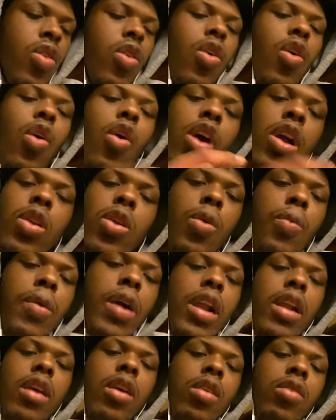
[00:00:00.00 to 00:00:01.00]
Or
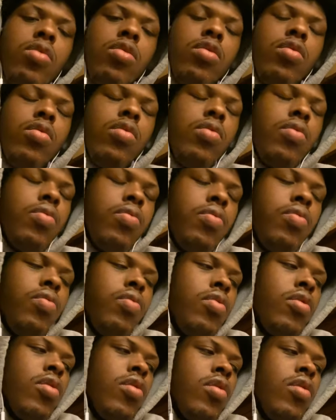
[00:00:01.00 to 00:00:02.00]
nobody else.
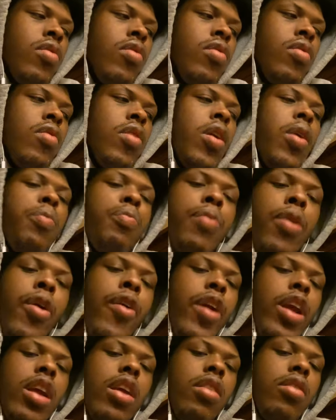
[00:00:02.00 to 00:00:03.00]

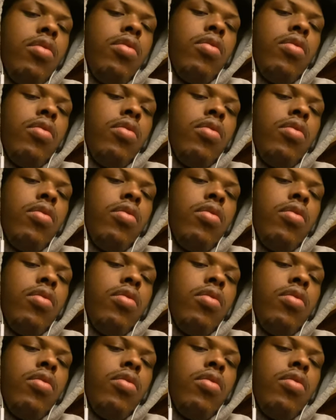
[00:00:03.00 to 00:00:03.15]
Period.